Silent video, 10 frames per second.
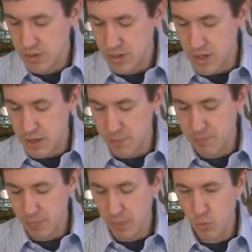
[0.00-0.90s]
Well,
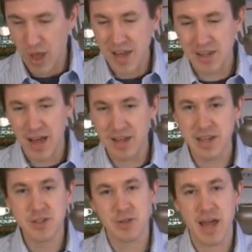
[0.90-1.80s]
I
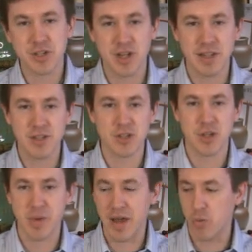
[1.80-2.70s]
listen
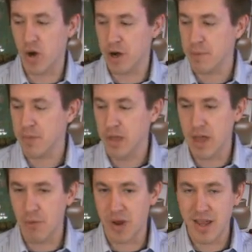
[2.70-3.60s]
to my water,
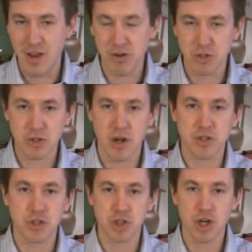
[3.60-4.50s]
and when I hear it to start
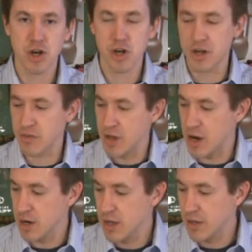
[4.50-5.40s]
to churn in
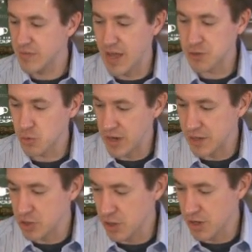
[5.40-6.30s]
there, that's when
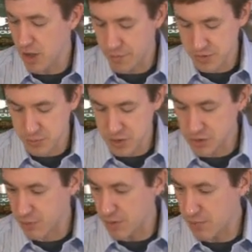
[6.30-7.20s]
I turn it off,
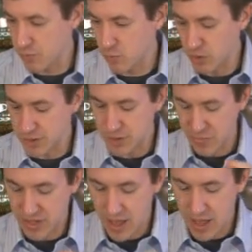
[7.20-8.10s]
especially if I'm wanting
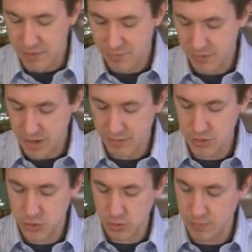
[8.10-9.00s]
something hot like
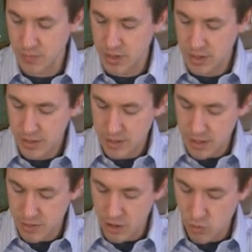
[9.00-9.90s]
this one
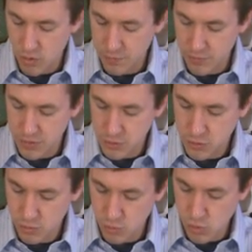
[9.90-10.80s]
that I want for
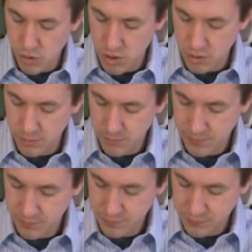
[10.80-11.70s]
this oolong.
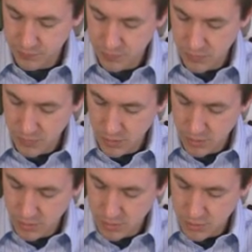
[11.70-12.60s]

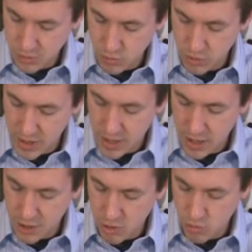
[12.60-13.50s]
So we're going to
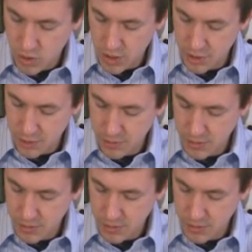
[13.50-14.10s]
add our water.